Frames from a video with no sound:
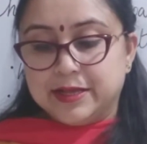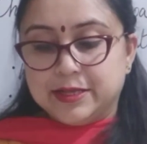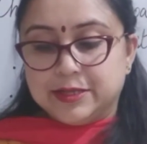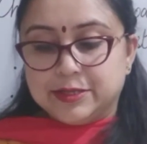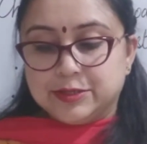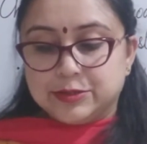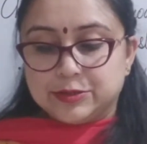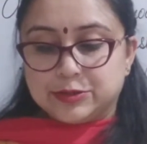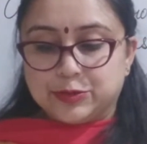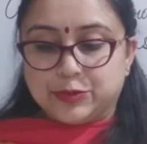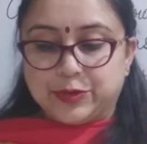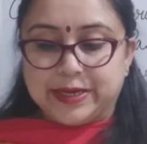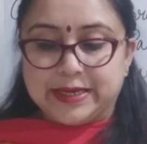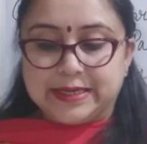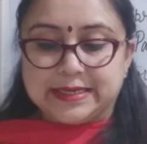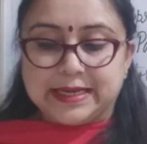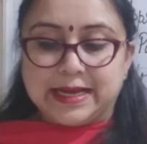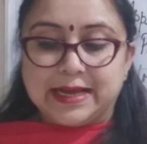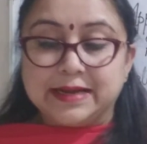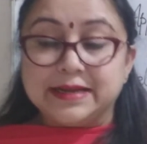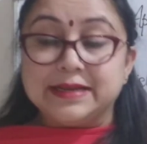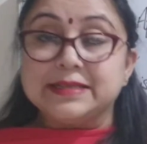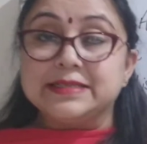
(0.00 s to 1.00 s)
So it
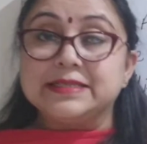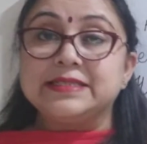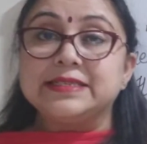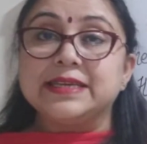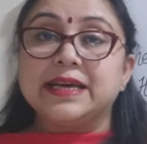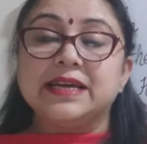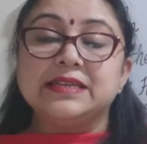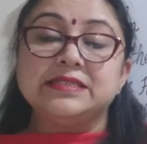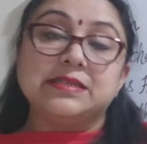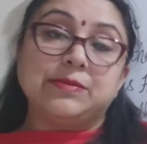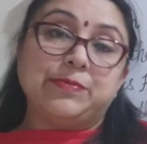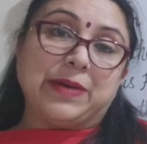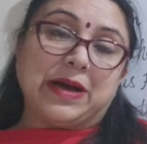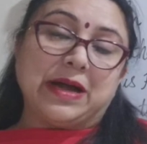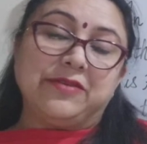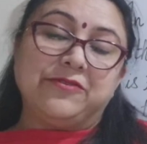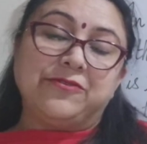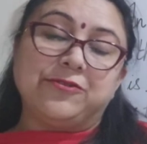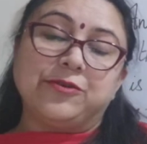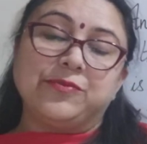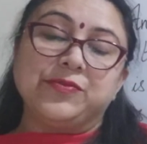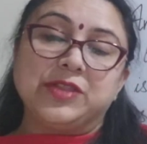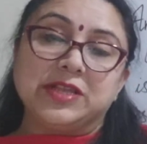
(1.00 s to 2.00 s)
understands, apart
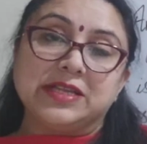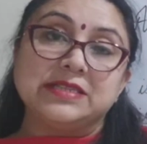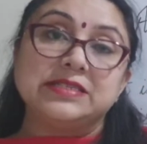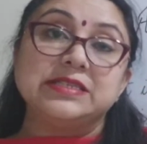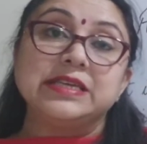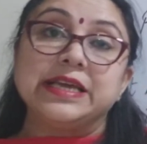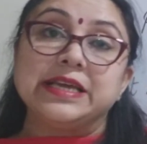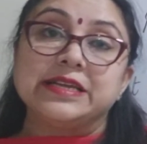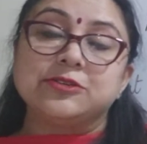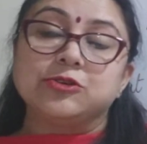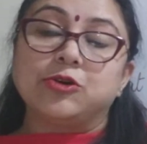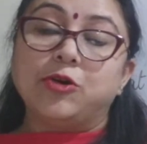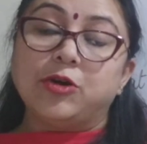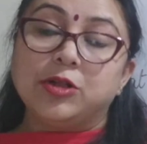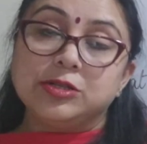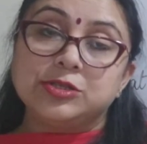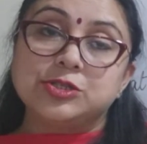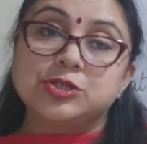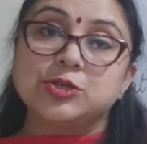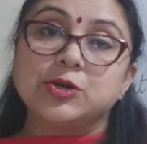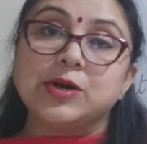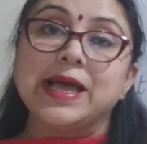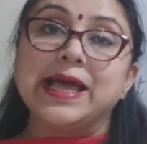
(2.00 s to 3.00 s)
from this, it
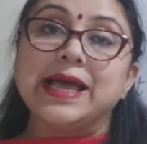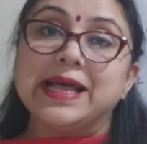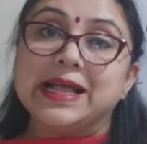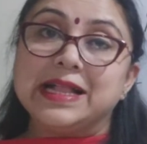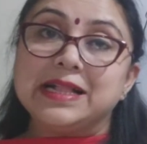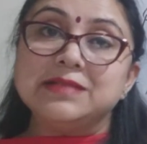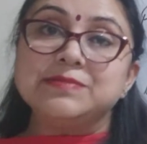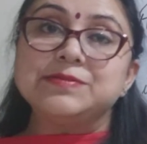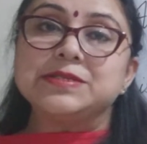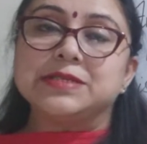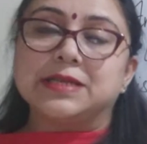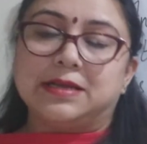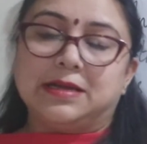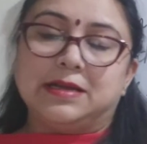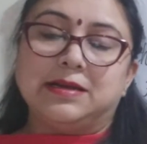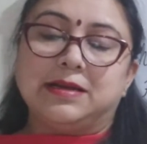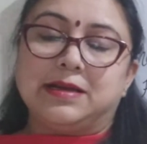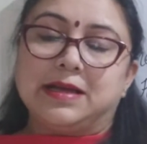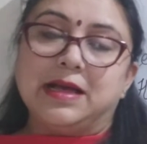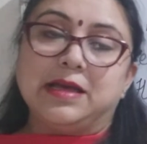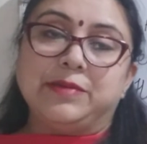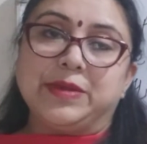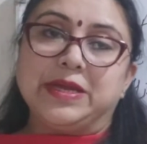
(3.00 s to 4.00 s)
also helps,
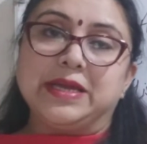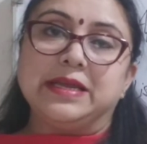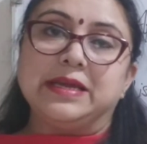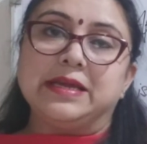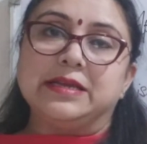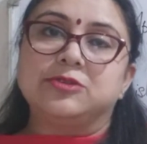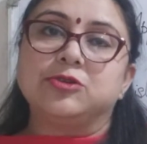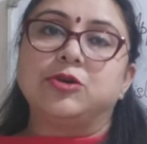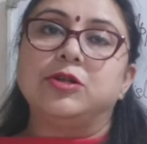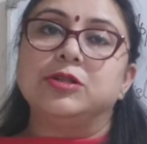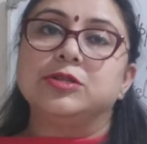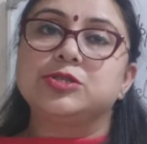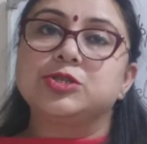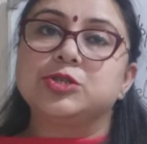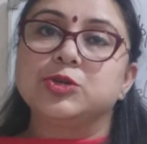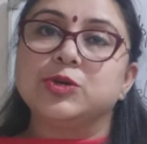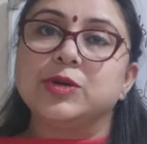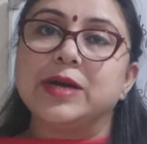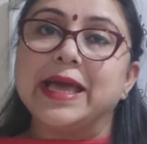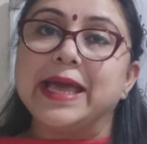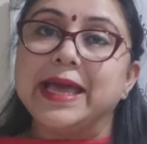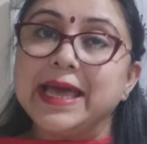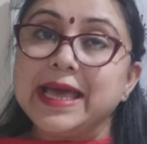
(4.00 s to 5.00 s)
it also
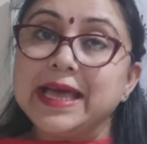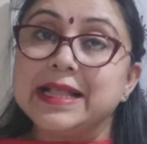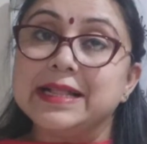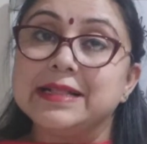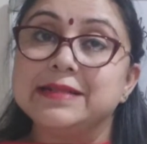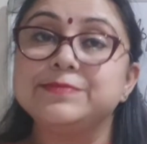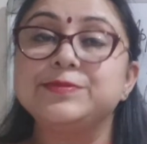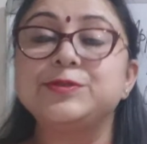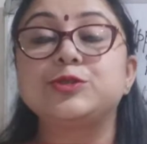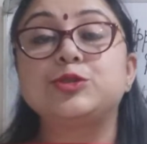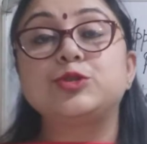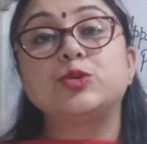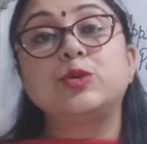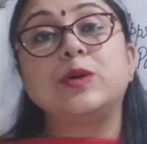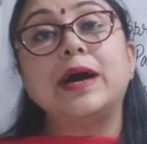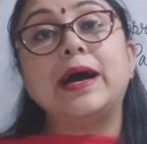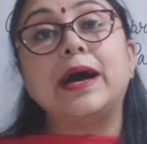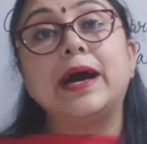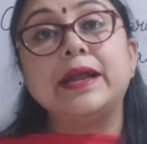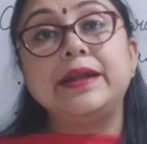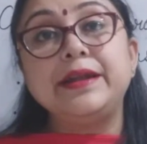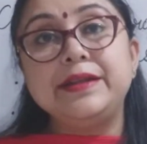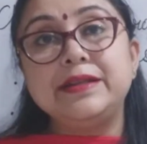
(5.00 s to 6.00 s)
helps to
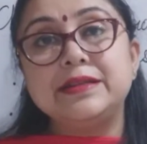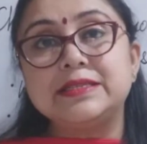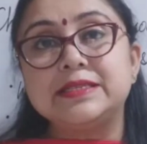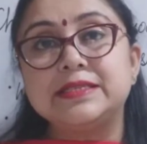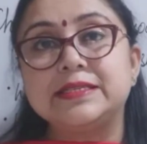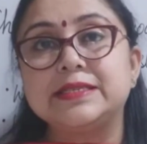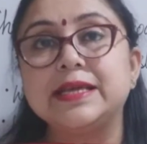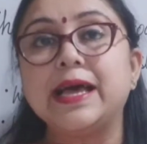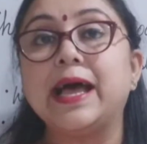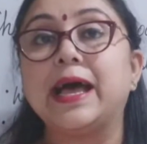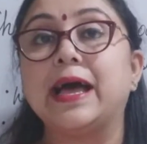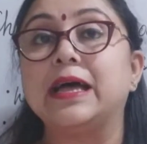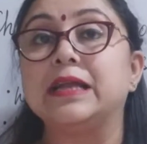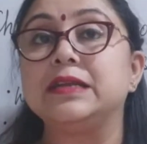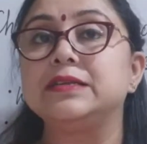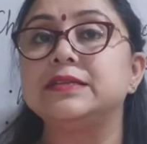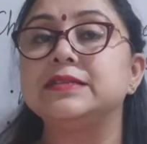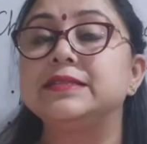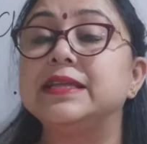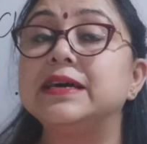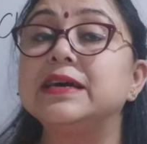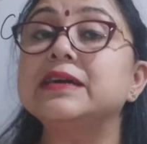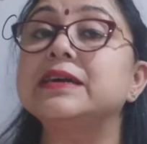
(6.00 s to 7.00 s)

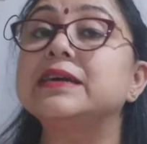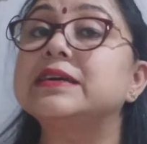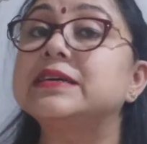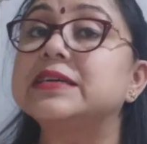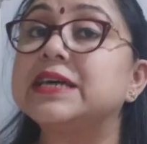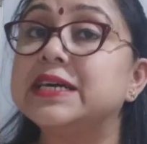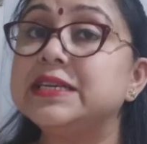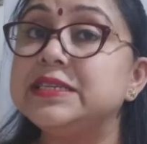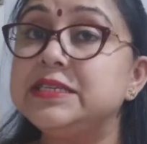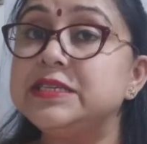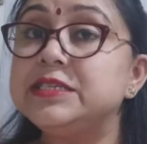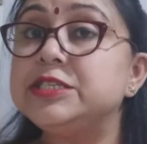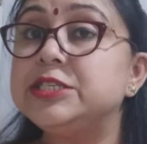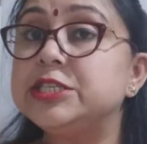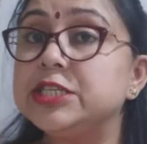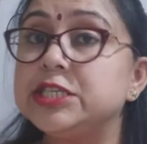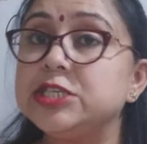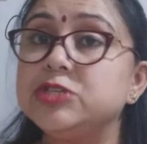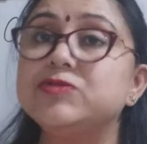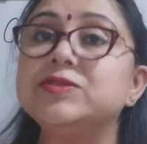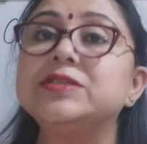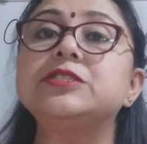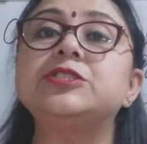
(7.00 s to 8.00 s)
understand the
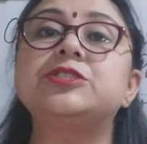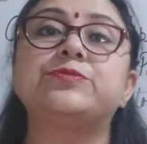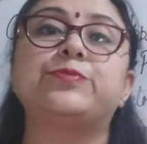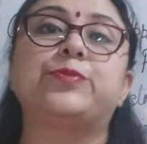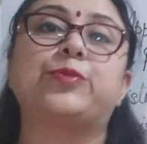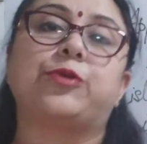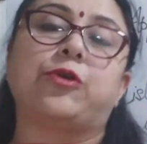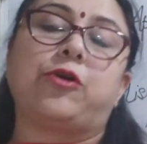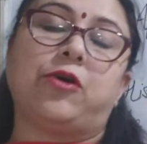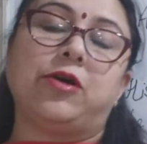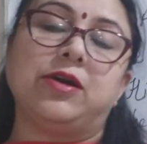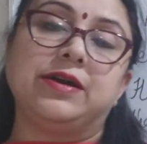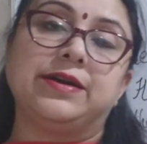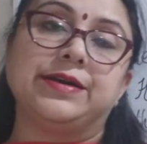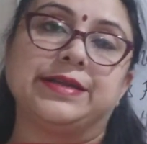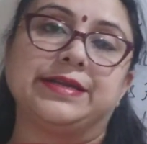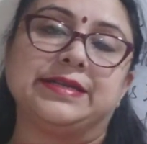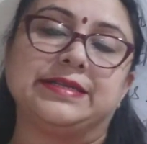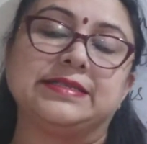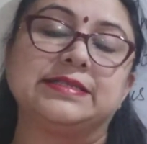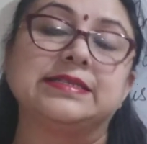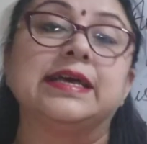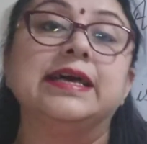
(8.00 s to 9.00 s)
continuous
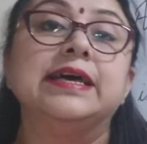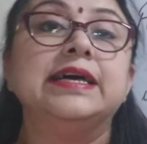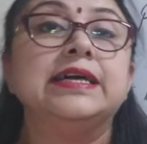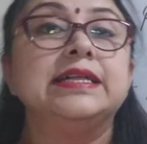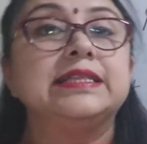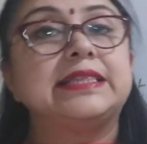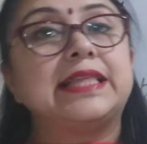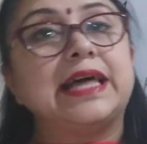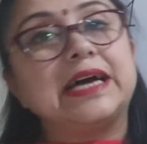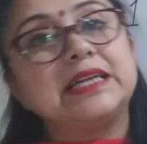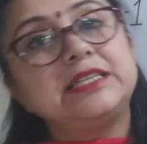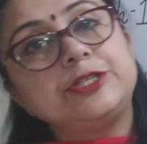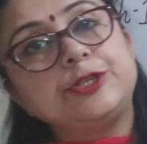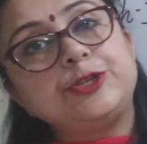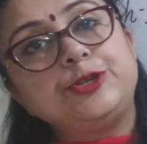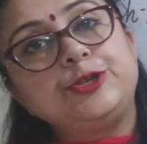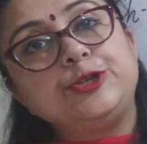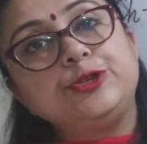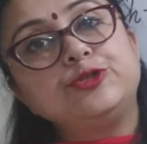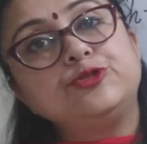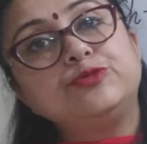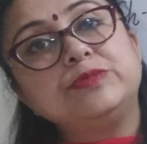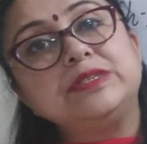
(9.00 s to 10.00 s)
progress that
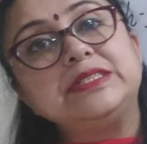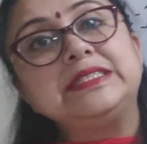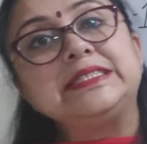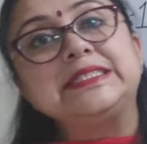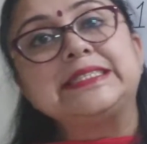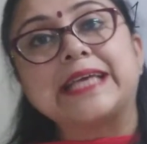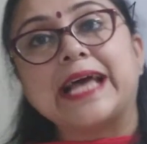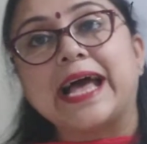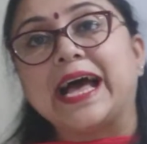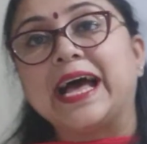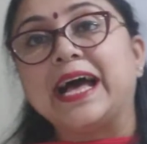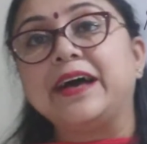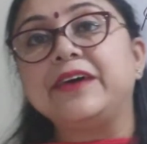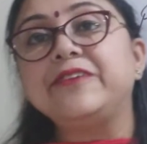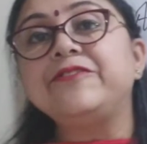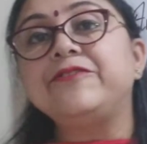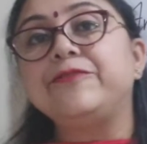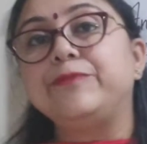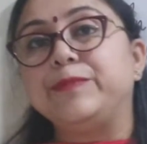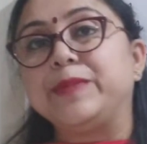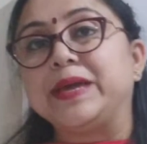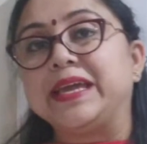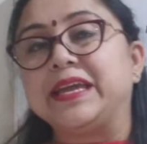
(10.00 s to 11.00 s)
humans
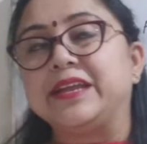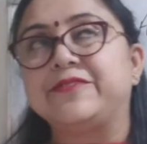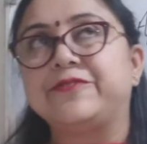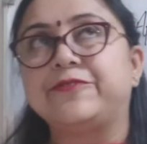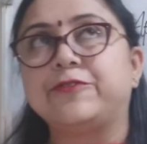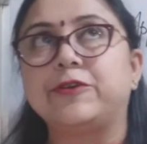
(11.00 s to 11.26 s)
have made.